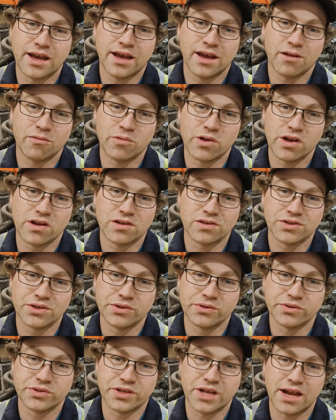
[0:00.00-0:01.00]
and we
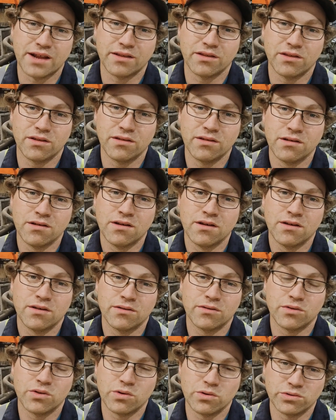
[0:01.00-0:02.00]
also sent
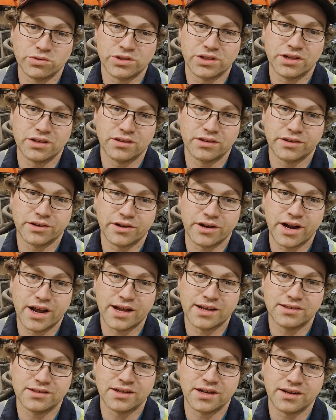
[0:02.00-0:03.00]
those cylinder
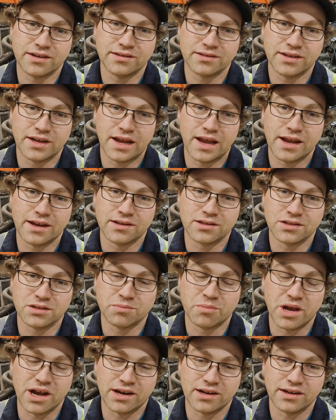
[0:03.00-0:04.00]
heads in to get
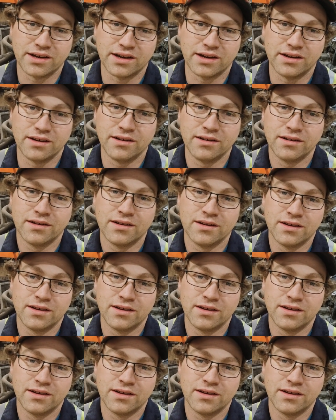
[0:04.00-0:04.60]
inspected.